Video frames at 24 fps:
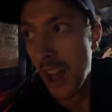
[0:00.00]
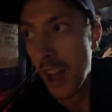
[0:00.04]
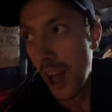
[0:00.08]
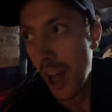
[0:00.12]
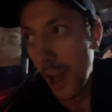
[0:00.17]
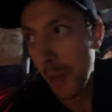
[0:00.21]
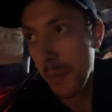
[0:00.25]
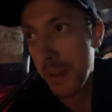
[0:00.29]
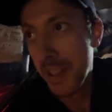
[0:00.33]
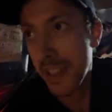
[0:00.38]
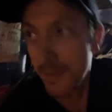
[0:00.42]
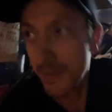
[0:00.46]
I
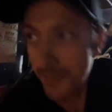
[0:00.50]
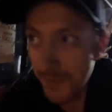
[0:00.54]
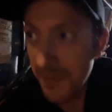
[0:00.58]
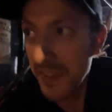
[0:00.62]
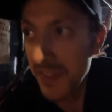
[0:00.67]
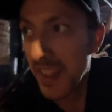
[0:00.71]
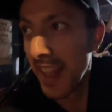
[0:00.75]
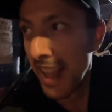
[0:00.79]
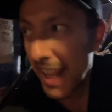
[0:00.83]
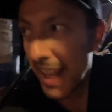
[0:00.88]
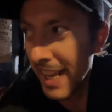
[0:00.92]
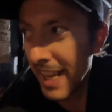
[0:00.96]
mean,
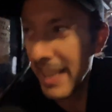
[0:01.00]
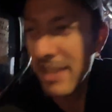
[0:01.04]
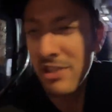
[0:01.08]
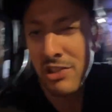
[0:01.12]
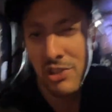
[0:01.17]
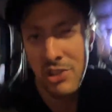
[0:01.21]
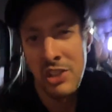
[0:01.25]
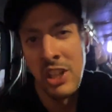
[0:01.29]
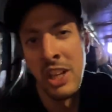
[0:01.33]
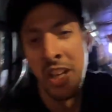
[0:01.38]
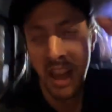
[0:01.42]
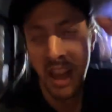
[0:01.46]

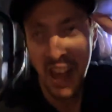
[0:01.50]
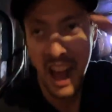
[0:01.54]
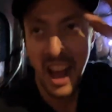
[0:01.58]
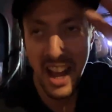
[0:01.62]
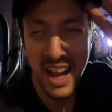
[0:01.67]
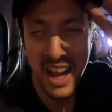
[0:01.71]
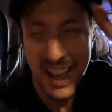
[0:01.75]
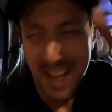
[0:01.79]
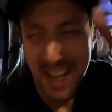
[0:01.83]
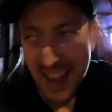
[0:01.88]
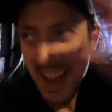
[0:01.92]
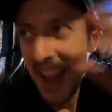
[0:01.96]
it's...
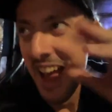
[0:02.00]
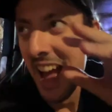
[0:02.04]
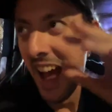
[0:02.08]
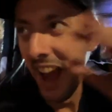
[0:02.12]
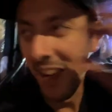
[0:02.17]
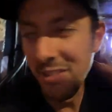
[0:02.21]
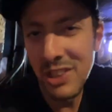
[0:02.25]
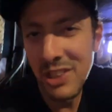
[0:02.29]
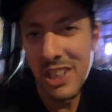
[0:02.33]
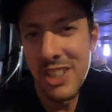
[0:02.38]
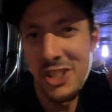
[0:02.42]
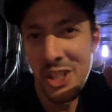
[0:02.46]

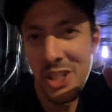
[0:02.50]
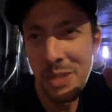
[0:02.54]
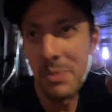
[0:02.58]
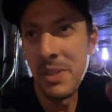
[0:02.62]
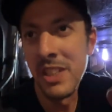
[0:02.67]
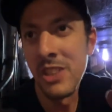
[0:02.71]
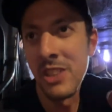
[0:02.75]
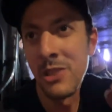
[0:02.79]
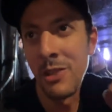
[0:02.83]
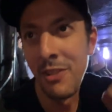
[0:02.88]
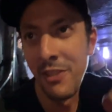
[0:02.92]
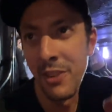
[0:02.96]
I've seen
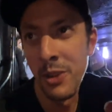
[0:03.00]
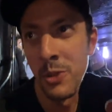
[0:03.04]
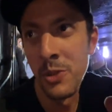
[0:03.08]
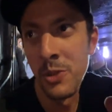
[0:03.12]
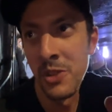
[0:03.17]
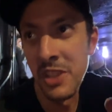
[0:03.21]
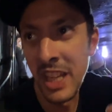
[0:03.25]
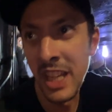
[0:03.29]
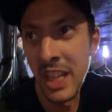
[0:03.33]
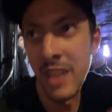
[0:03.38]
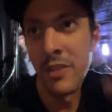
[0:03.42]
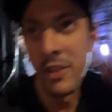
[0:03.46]
jeepneys filled
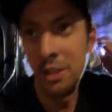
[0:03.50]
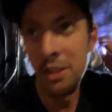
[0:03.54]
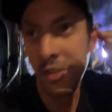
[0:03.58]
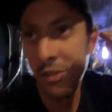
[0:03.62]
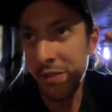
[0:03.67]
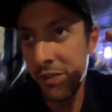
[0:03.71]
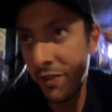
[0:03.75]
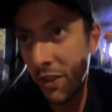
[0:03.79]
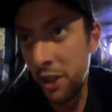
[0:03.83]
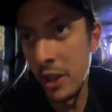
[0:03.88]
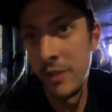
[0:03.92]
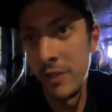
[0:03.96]
even
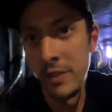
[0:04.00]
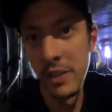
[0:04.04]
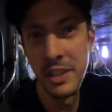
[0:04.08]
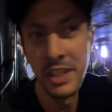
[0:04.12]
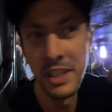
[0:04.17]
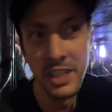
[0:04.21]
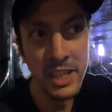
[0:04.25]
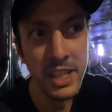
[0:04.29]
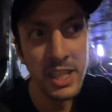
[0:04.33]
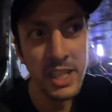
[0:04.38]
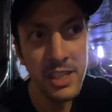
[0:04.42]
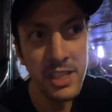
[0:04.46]
further
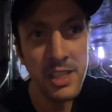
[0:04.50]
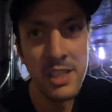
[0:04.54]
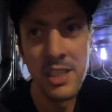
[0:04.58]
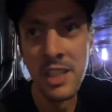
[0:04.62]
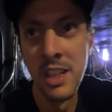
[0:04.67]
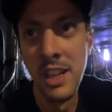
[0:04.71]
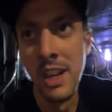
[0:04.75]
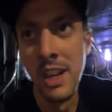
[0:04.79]
than this,